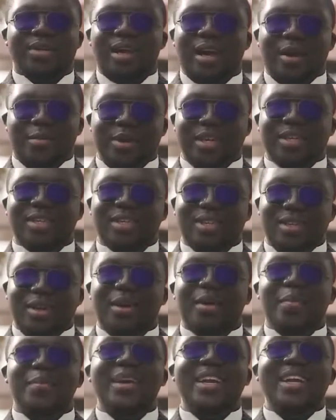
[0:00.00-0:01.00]
I mean,
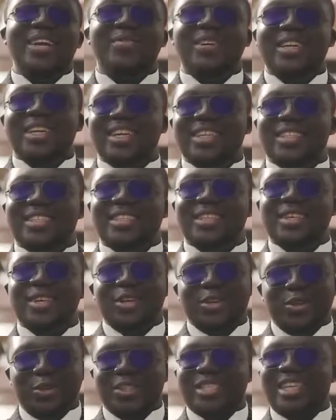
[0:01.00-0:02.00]
believe in it.
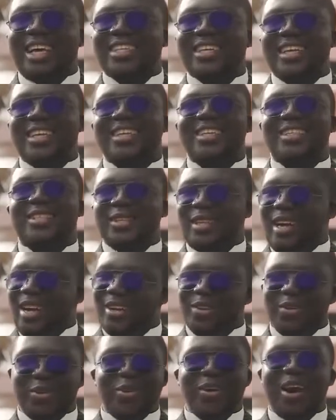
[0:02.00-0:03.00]
You started it. Eh?
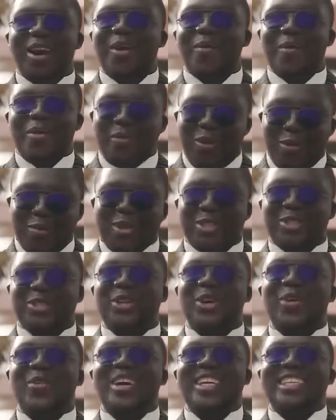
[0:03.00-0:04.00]
Don't run away from it.
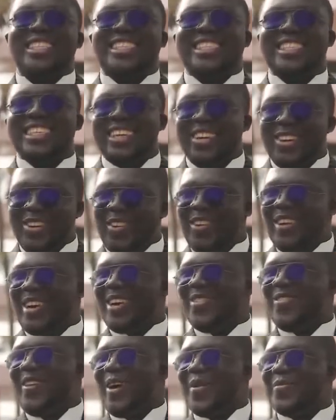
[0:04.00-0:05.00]
Do it. Don't
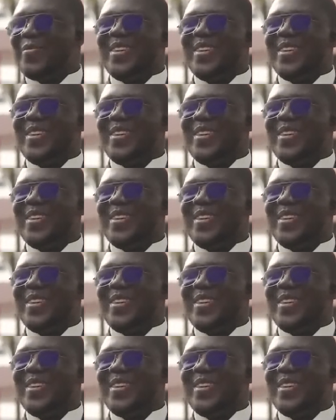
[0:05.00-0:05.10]
give up.